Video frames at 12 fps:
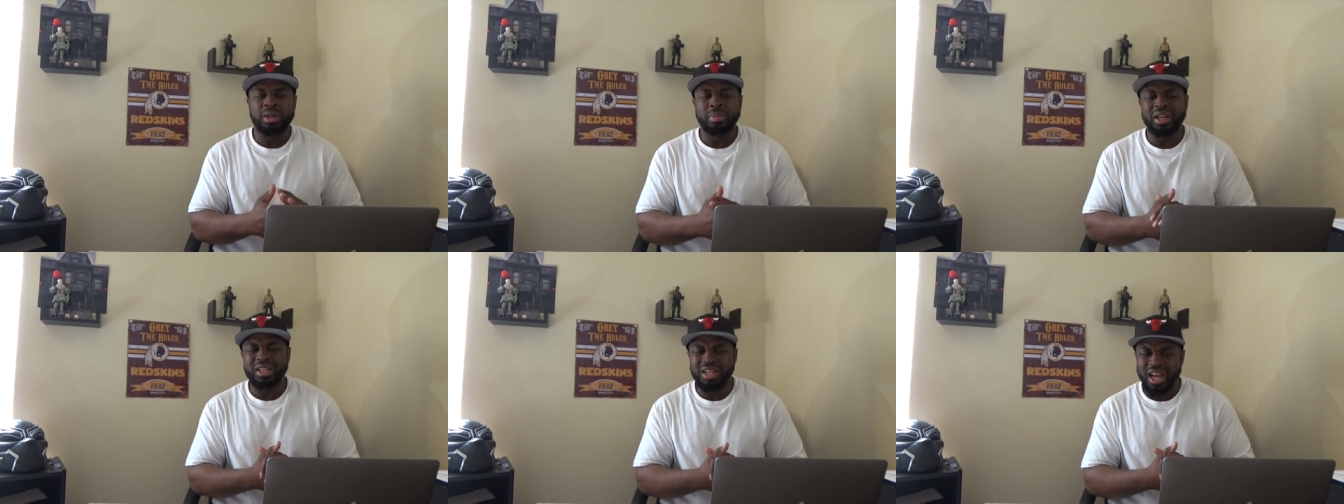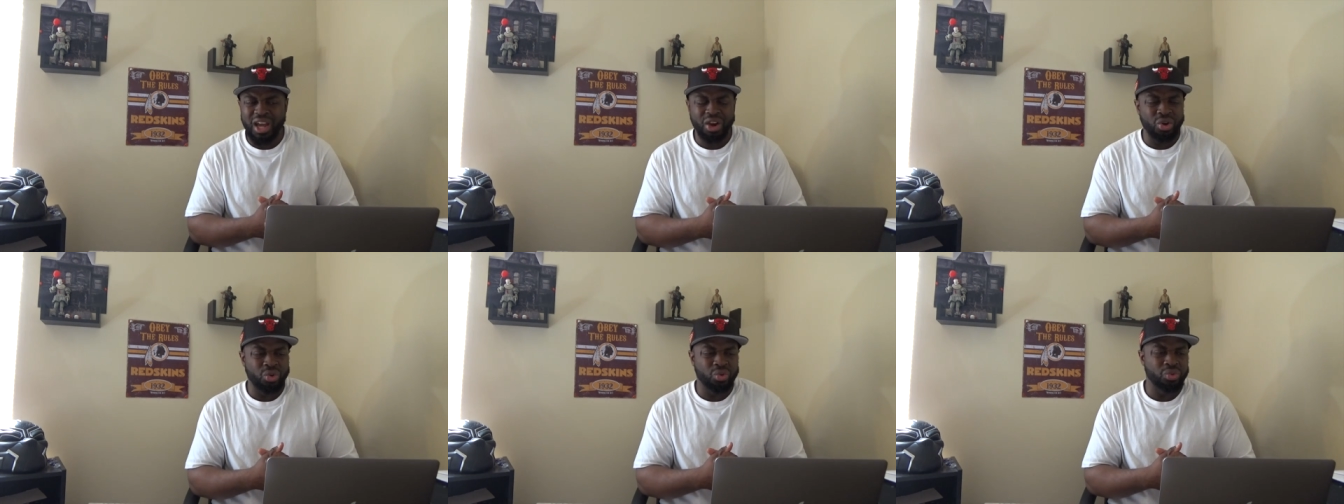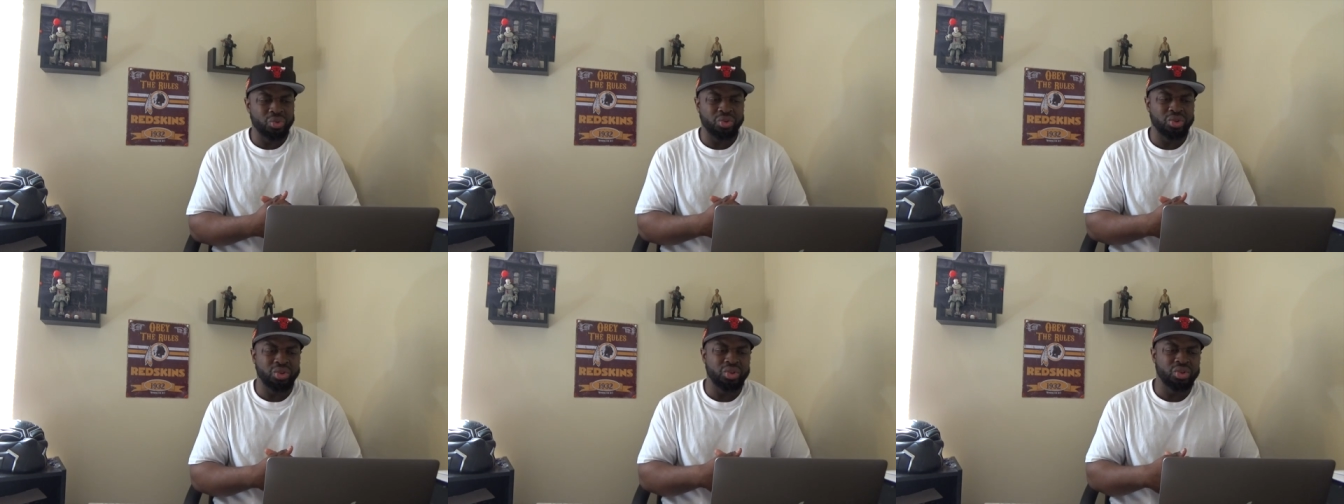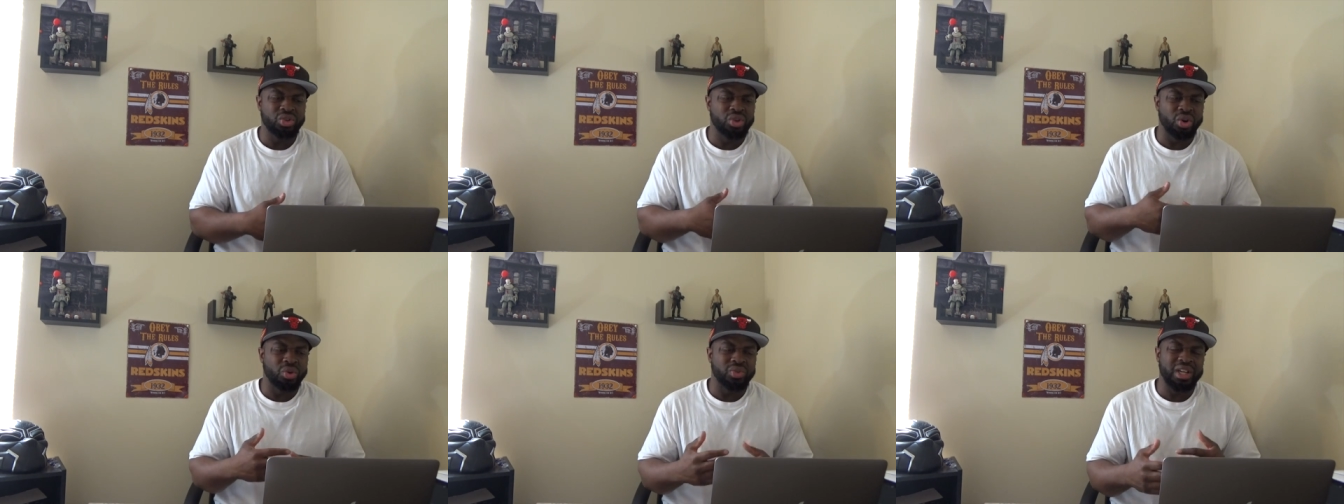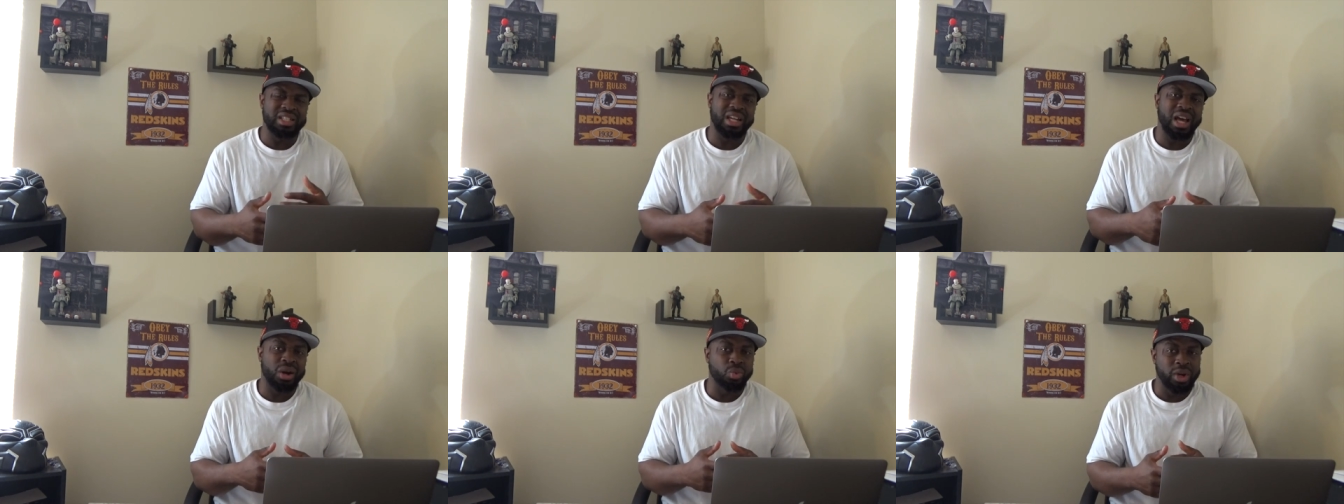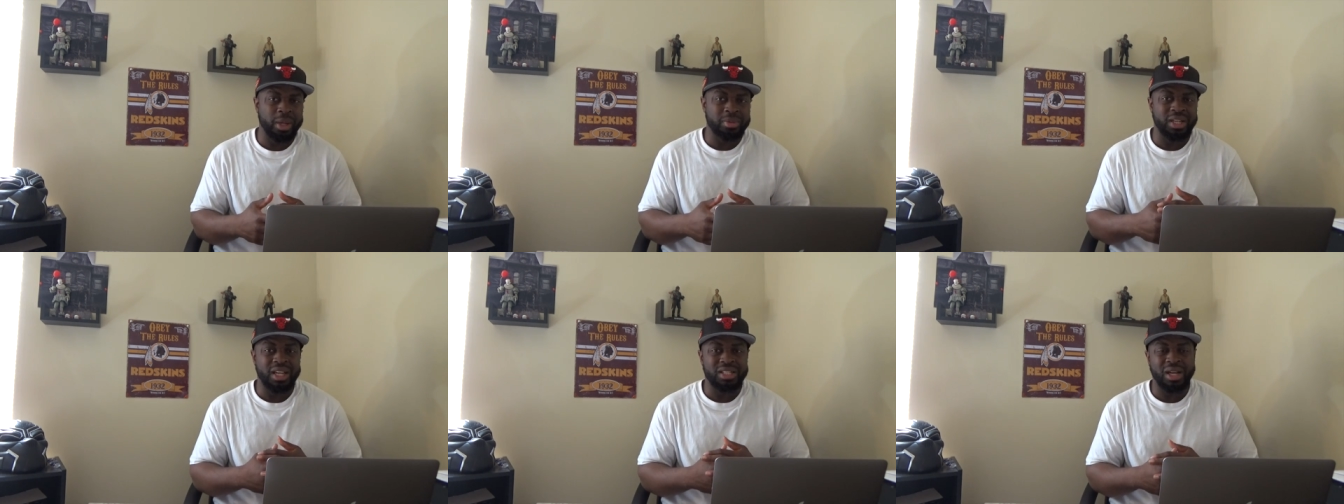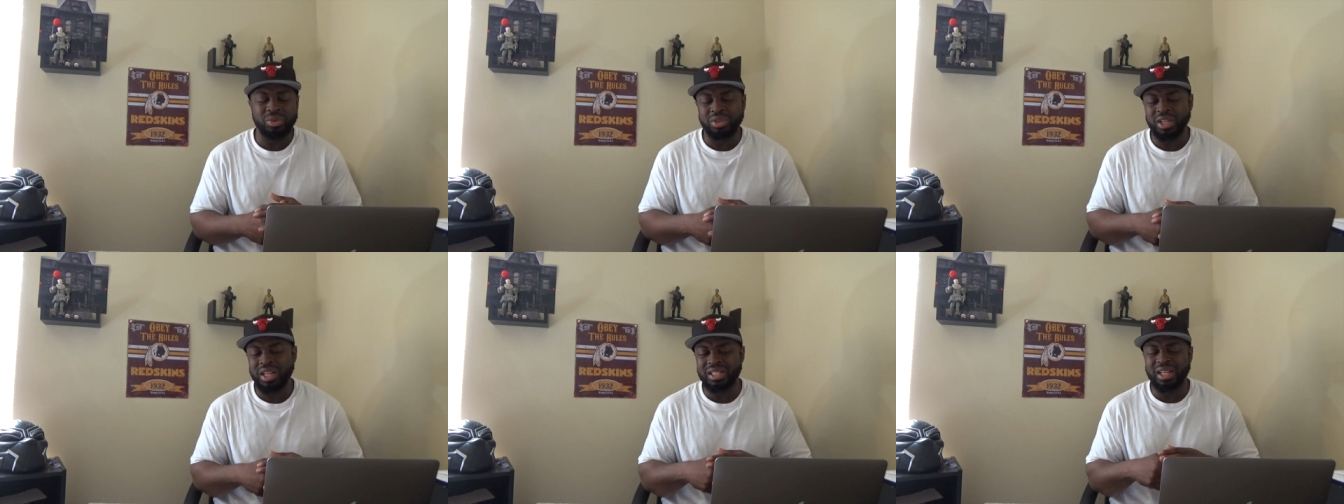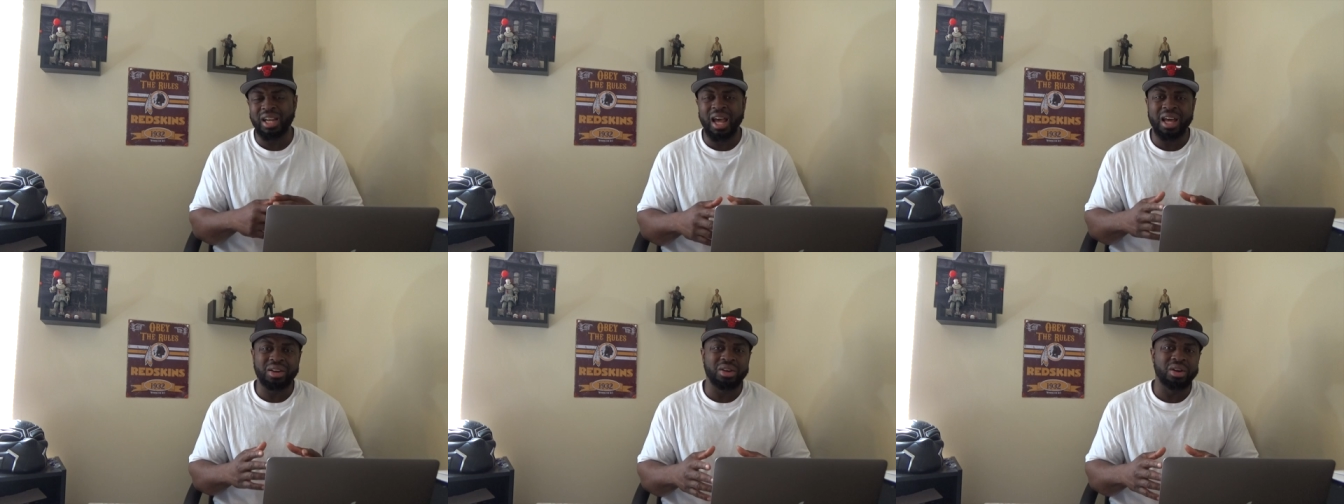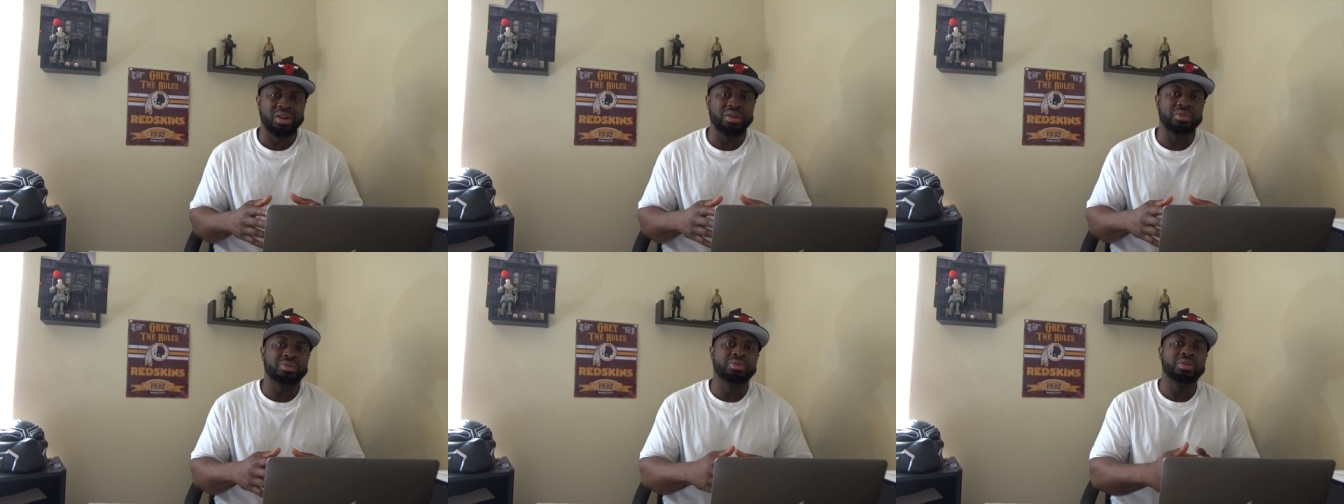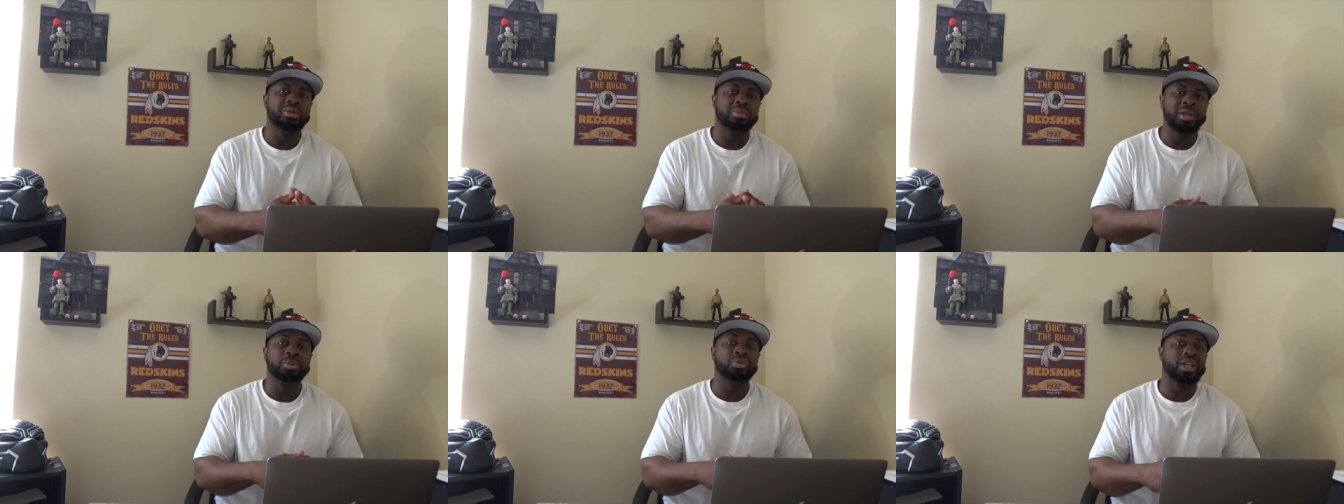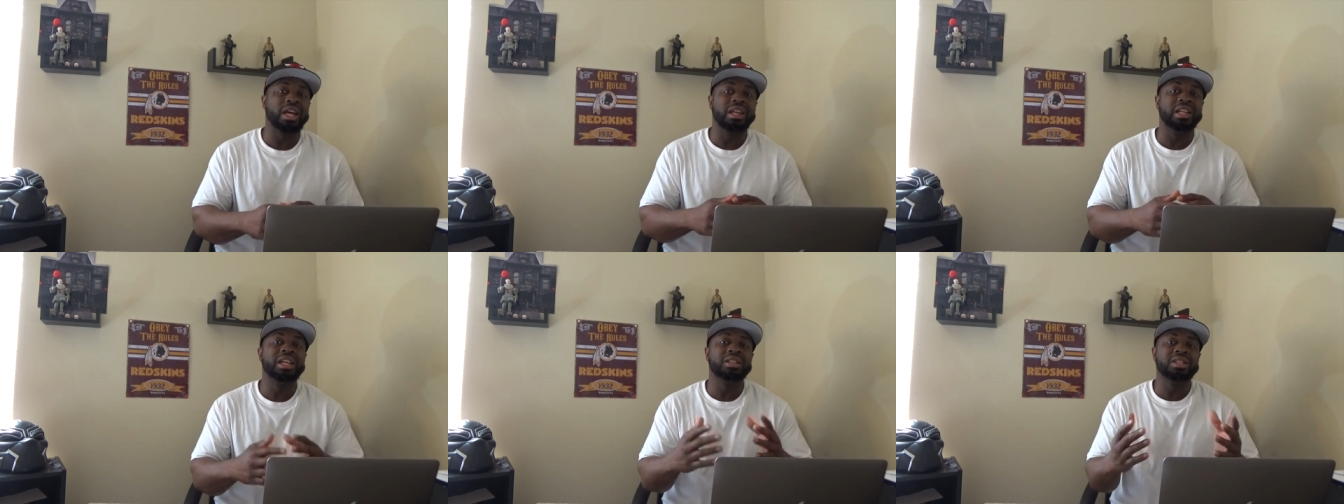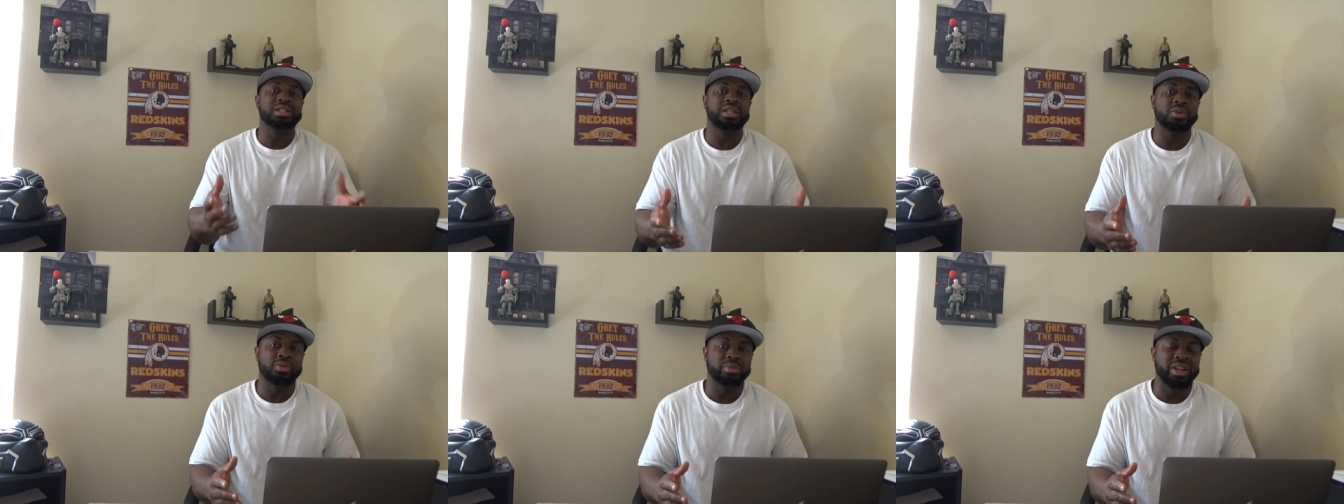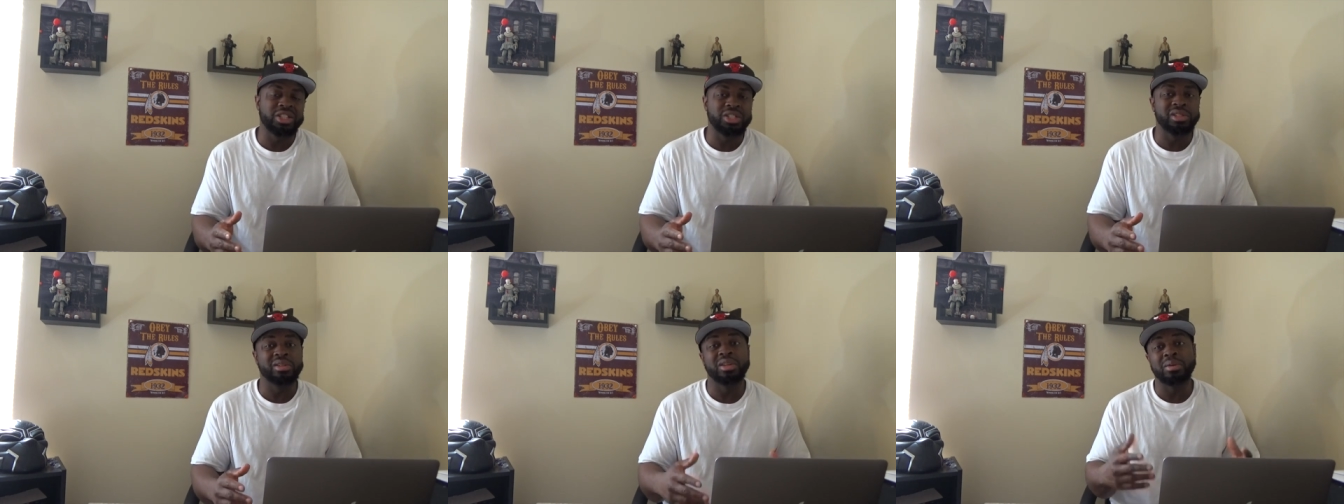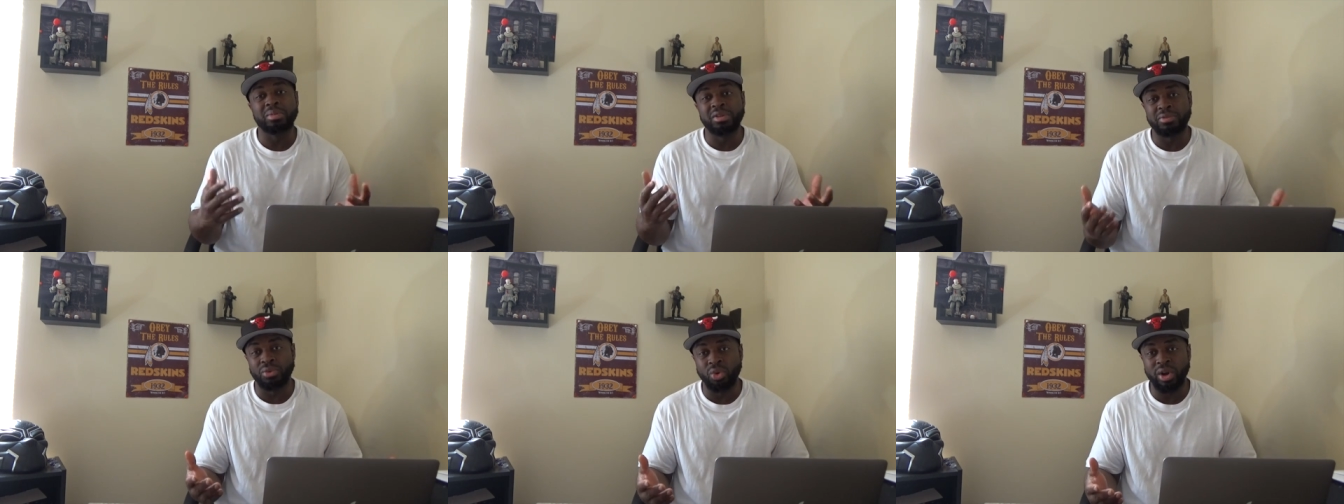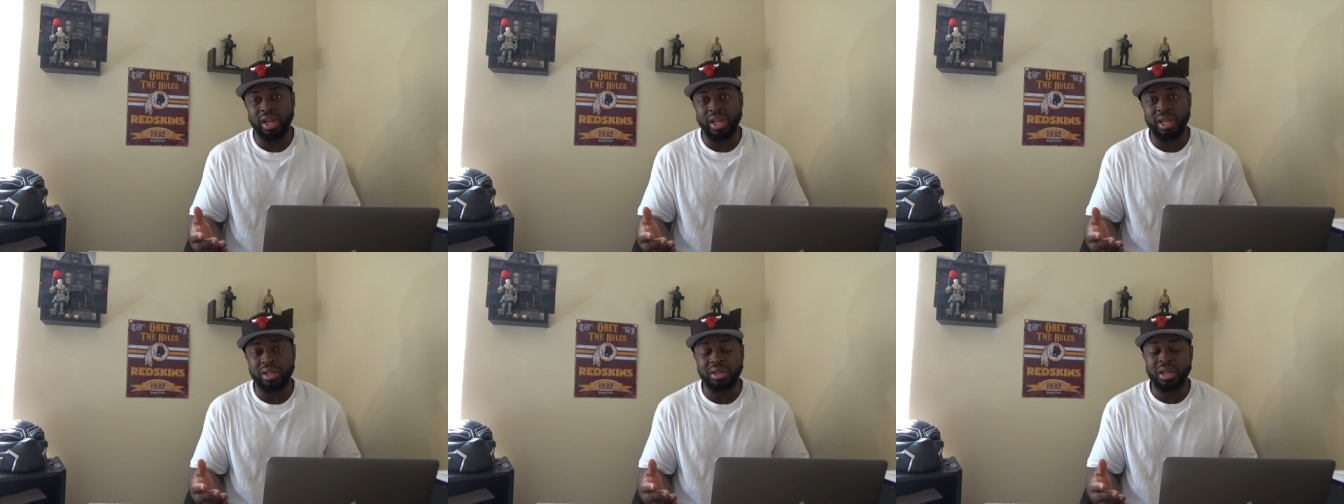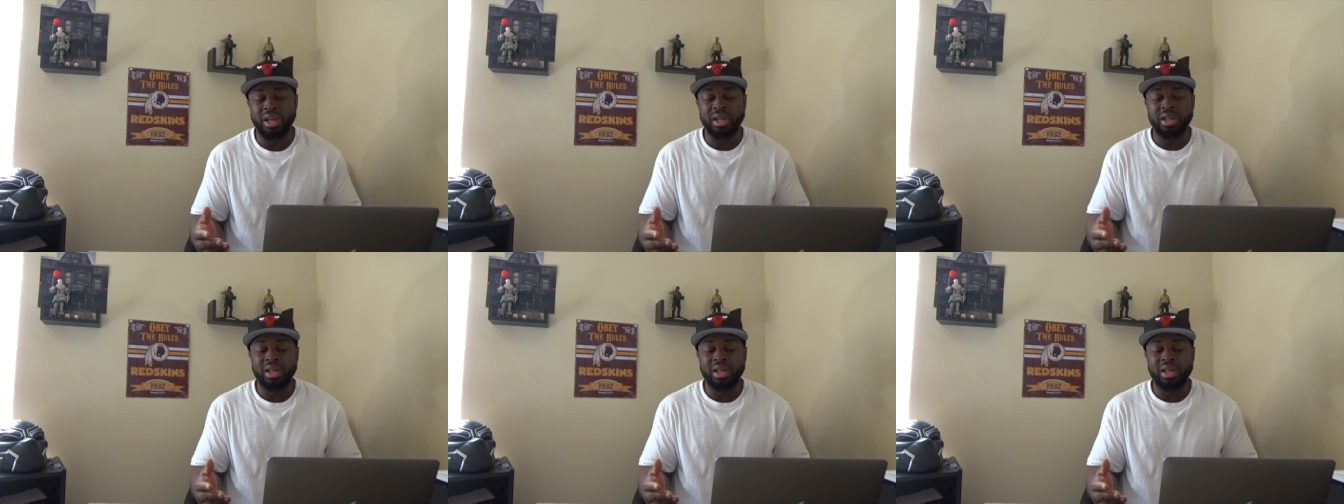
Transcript: But now, you know, there's a lot of websites out there. There's a lot of people that leak this information beforehand